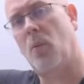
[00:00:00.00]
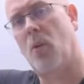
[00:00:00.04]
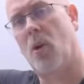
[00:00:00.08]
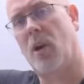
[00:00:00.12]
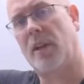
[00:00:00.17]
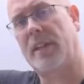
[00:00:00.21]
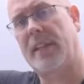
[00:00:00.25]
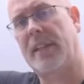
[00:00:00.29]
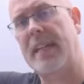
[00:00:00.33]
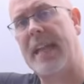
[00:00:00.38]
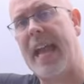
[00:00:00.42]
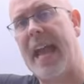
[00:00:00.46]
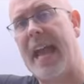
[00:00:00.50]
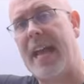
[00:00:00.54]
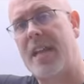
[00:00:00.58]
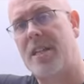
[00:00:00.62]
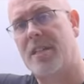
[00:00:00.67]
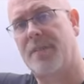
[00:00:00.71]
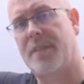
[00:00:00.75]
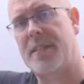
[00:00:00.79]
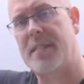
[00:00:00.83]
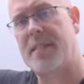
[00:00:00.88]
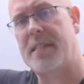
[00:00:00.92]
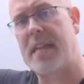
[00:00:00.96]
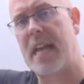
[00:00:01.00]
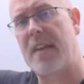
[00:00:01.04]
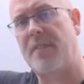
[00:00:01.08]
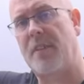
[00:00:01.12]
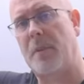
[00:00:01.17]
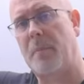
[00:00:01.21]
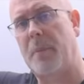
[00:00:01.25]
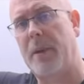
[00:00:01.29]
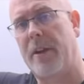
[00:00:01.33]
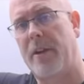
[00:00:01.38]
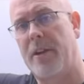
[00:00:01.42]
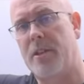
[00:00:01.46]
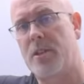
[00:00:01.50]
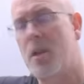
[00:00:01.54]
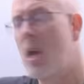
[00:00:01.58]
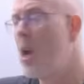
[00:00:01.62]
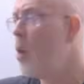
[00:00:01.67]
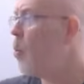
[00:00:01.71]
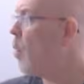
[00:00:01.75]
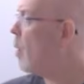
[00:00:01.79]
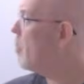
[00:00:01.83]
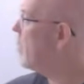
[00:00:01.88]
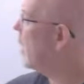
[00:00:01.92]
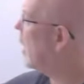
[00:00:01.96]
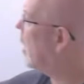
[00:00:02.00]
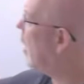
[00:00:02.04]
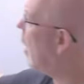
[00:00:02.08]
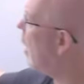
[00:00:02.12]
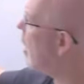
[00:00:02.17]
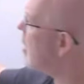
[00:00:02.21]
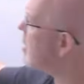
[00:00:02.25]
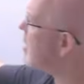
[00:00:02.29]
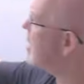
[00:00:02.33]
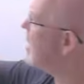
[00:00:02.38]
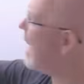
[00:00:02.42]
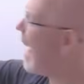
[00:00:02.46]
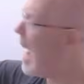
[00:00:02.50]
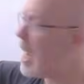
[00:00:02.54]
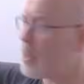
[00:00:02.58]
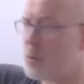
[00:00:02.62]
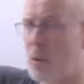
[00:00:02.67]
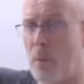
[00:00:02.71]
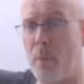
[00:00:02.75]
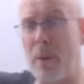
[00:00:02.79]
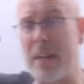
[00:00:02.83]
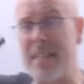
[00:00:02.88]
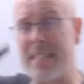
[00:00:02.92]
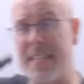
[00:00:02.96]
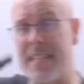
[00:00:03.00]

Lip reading: worth at the end of the saving period? Well, because that one went